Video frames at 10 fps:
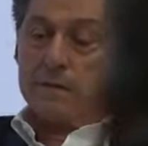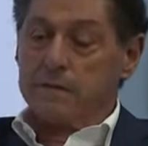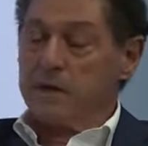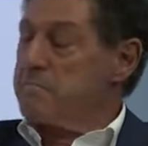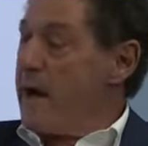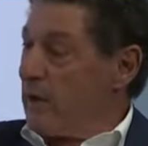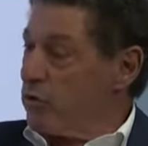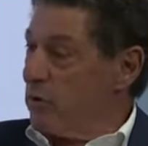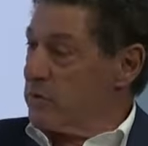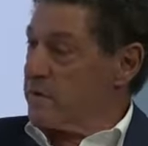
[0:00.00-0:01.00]
Did
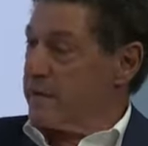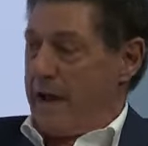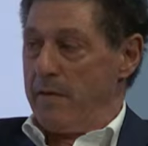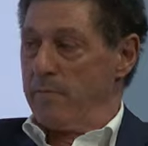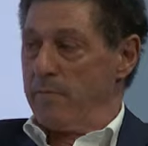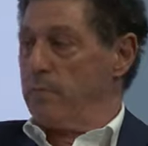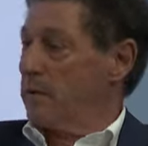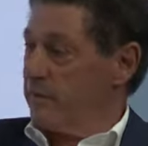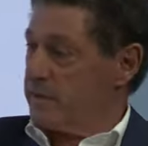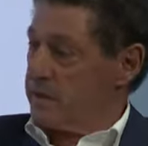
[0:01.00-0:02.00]
Macron's gamble
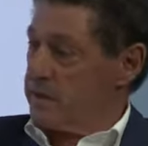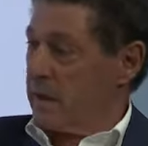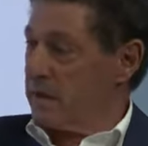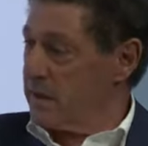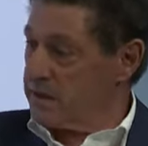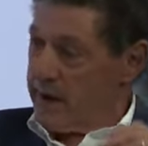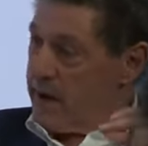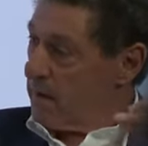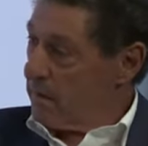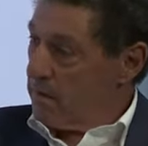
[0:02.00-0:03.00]
of just suddenly
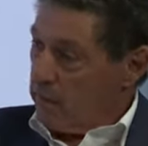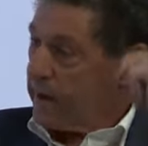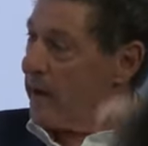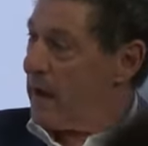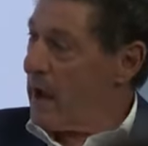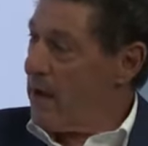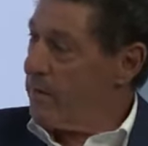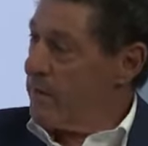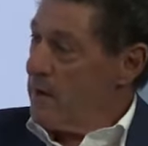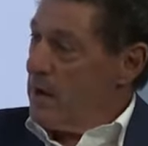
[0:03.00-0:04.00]
saying we're going to
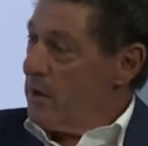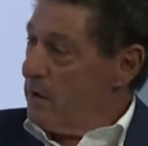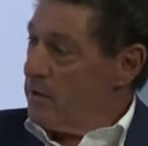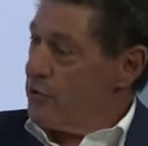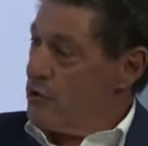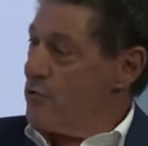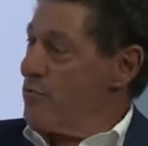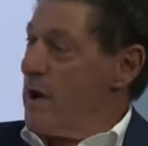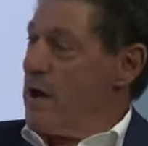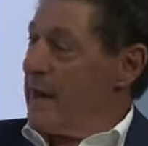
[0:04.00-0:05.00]
have
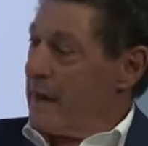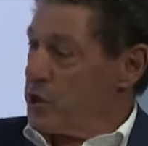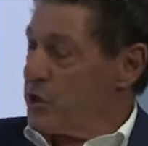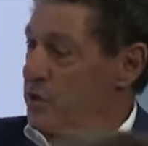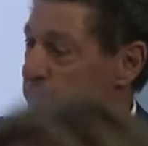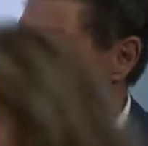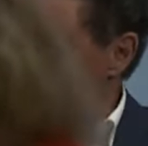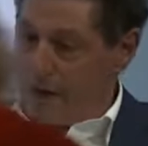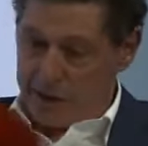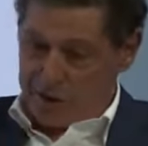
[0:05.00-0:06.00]
new elections for the
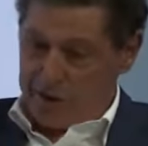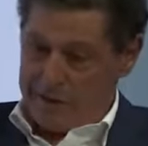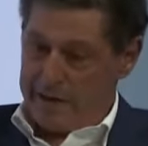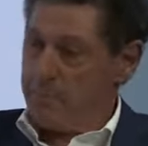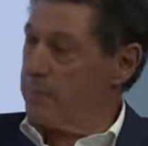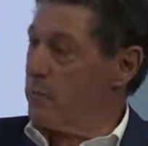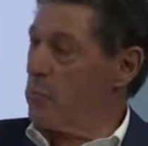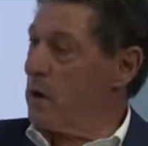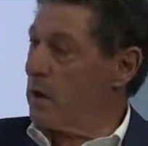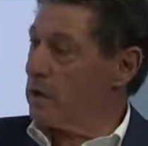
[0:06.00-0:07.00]
National Assembly
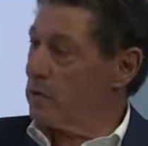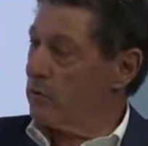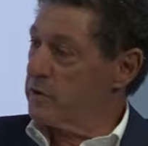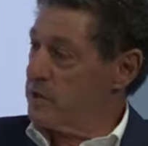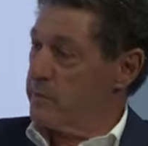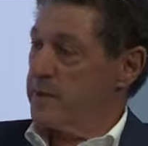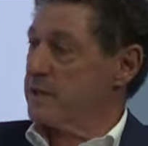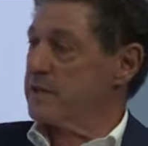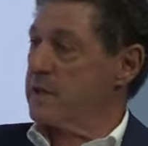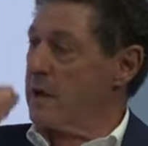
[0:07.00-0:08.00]
work, or has it been a
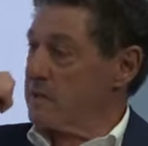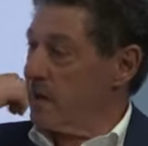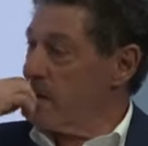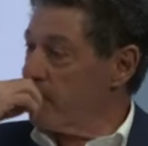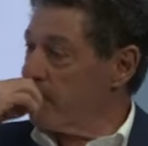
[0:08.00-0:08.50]
disaster?